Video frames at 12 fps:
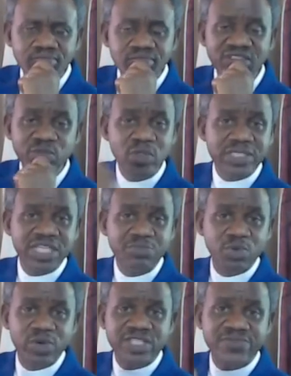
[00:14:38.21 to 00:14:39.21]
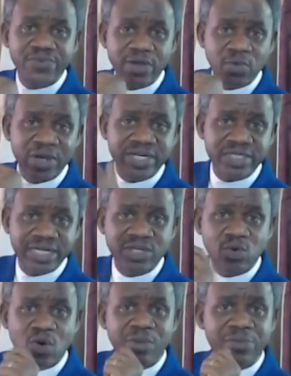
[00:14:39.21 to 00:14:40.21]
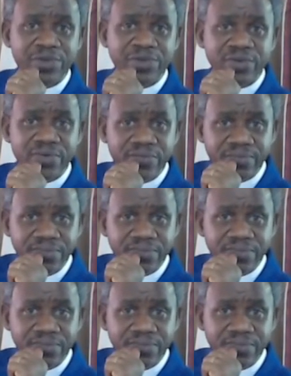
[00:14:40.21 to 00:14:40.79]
You just say, be waiting for him. When he's ready, he'll come and pick you.